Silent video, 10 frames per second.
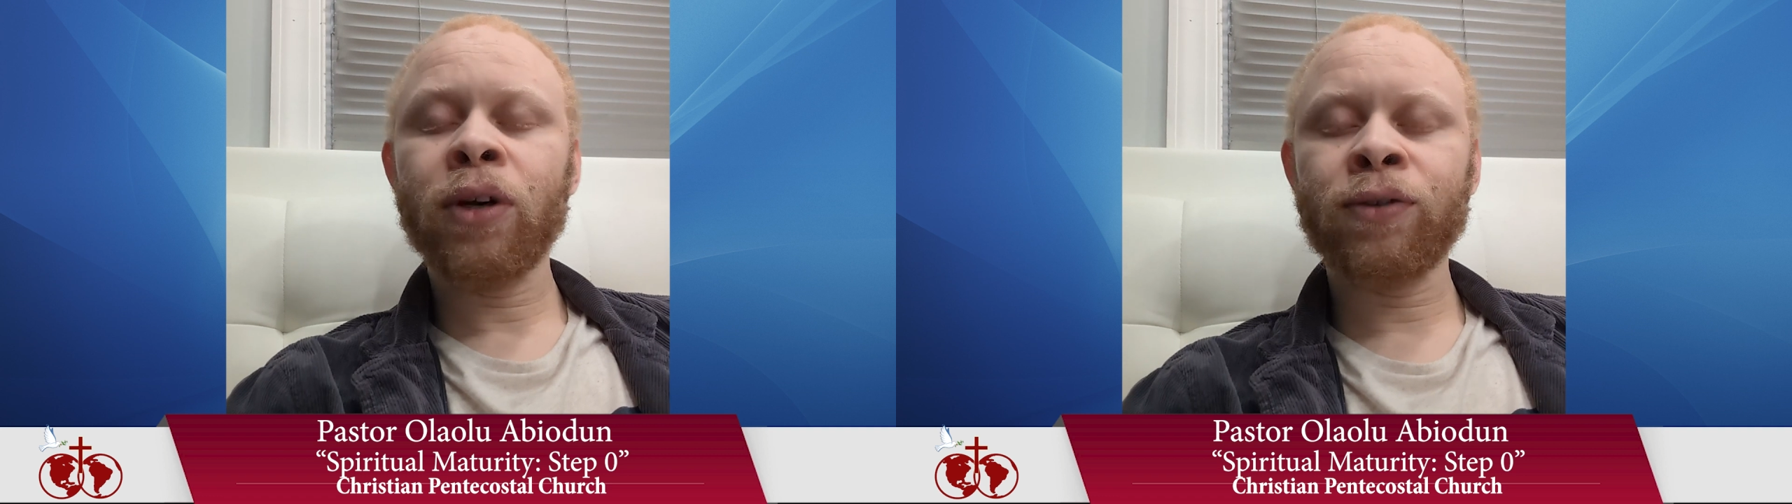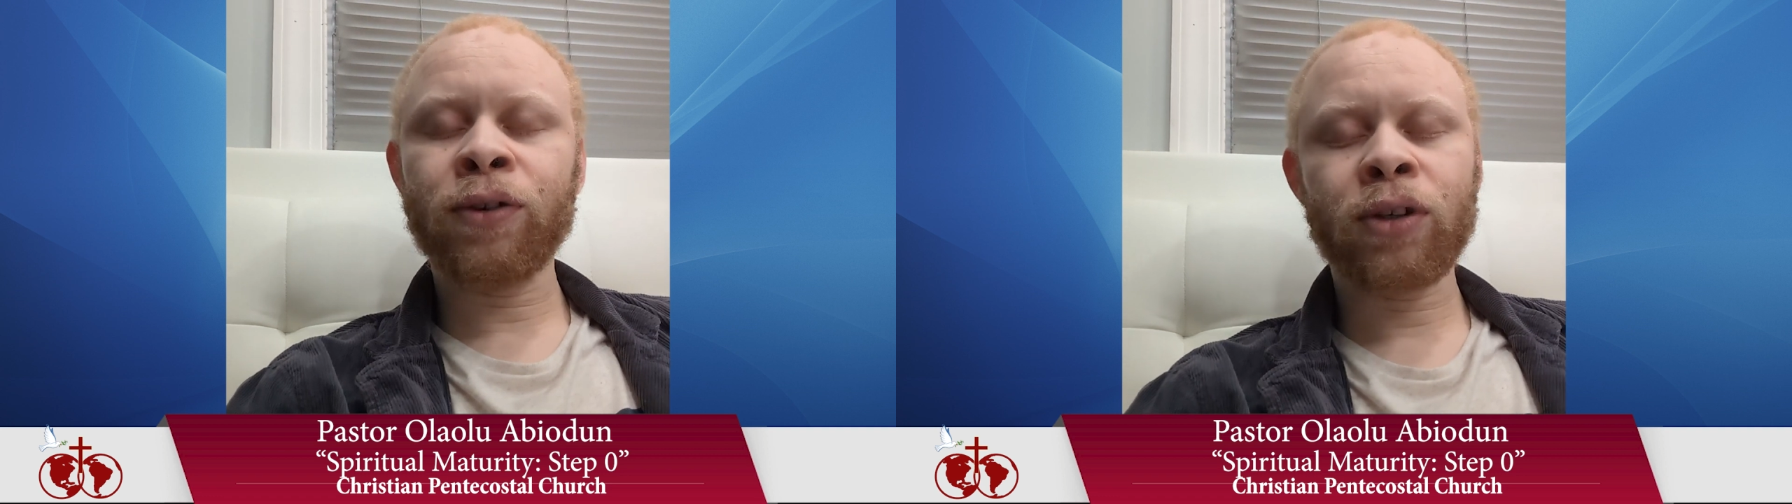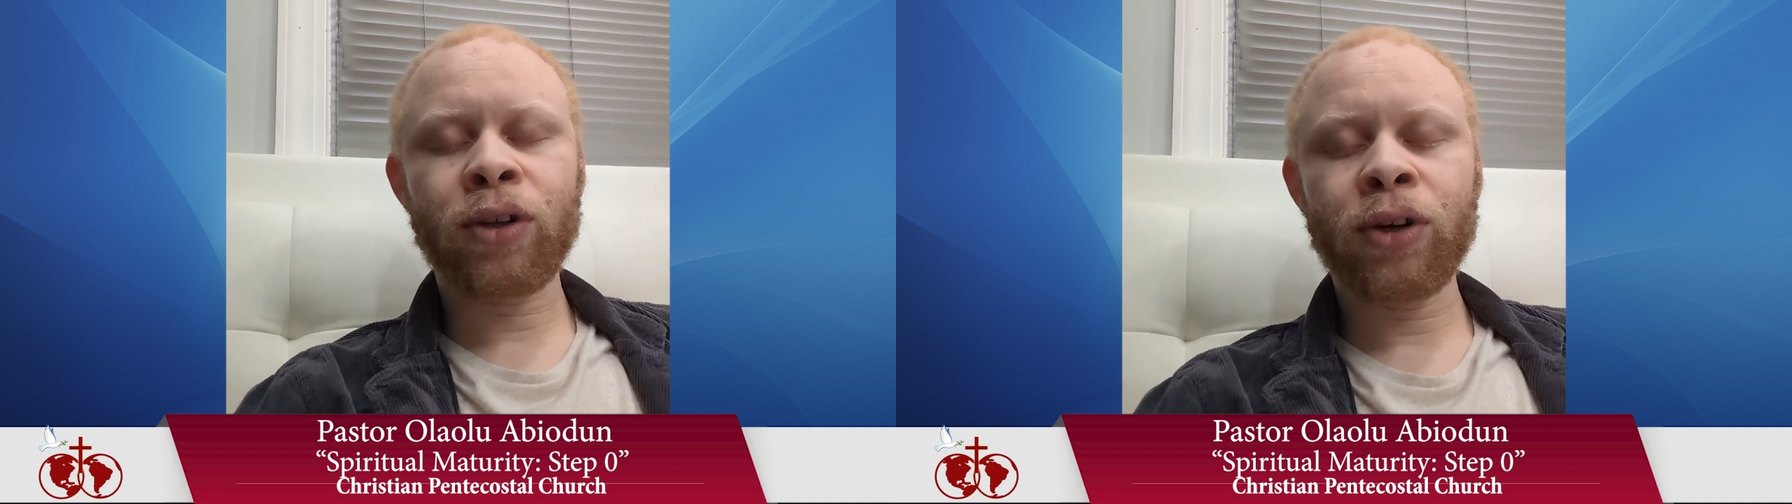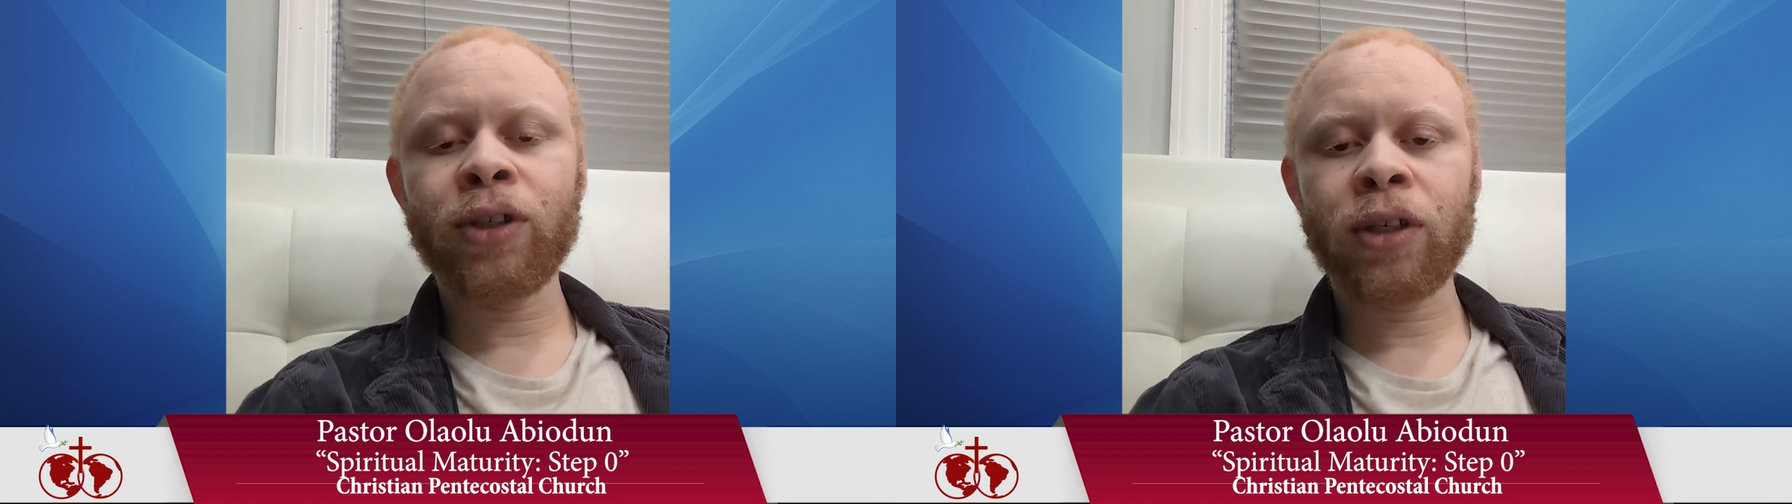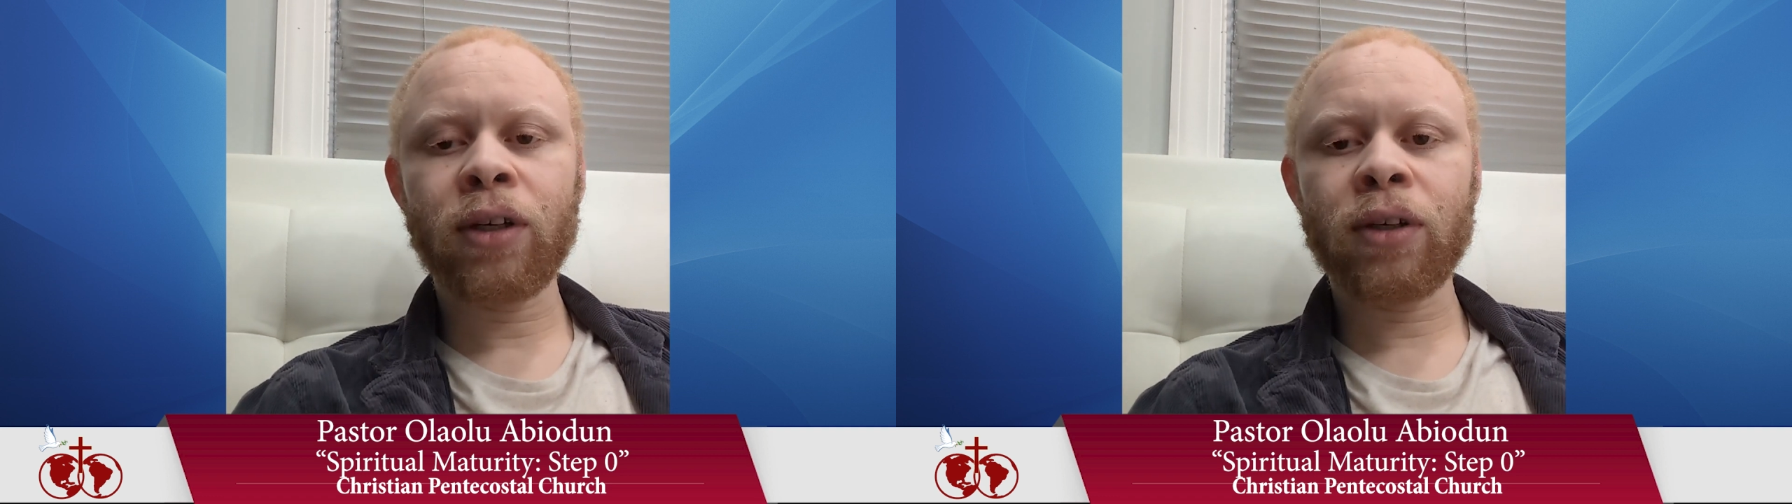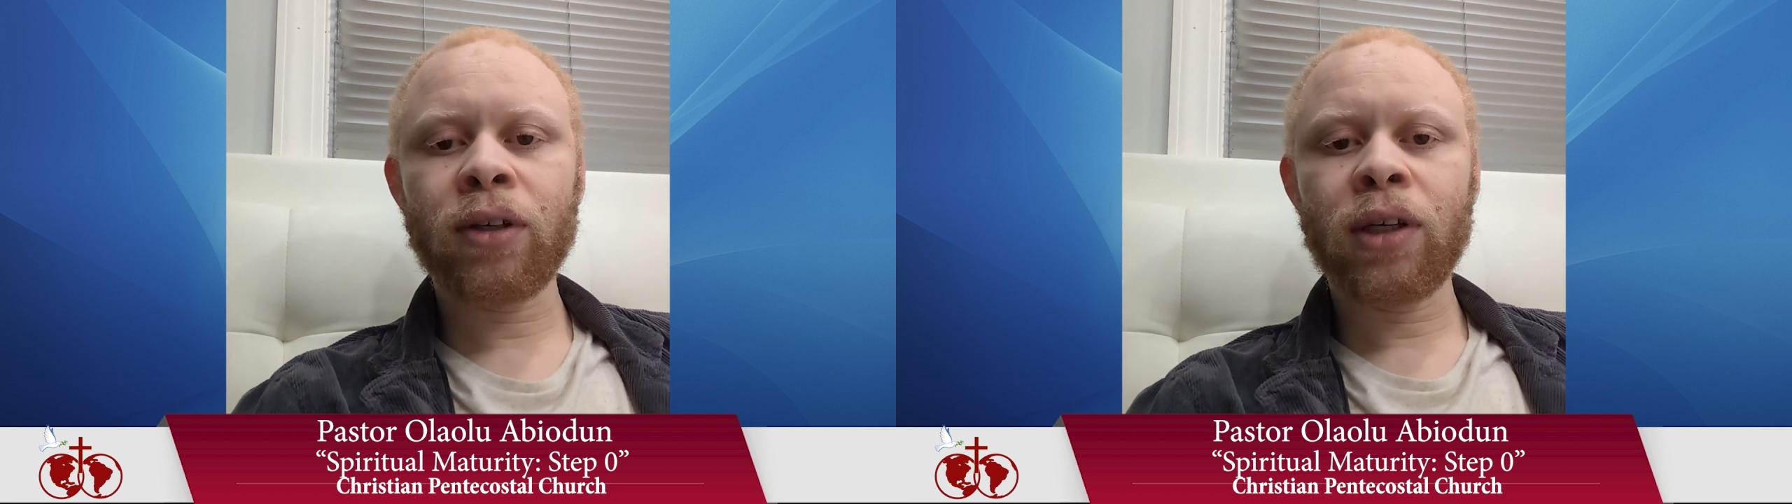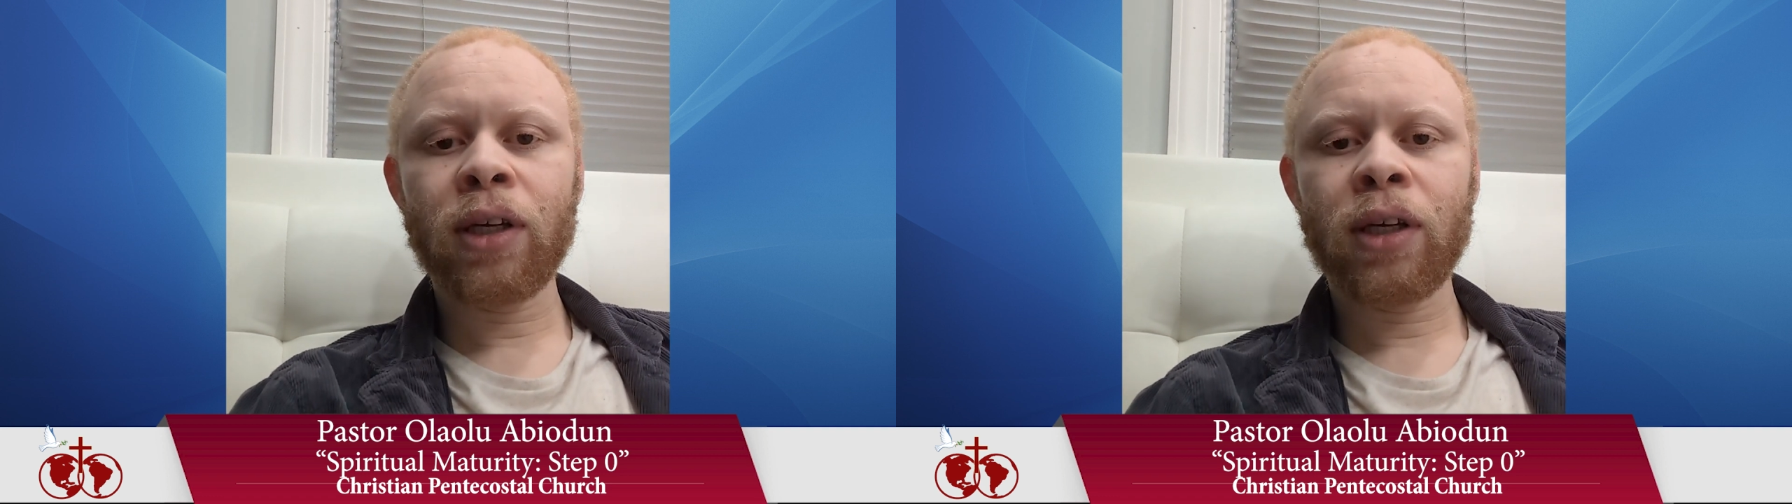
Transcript: is verse 13,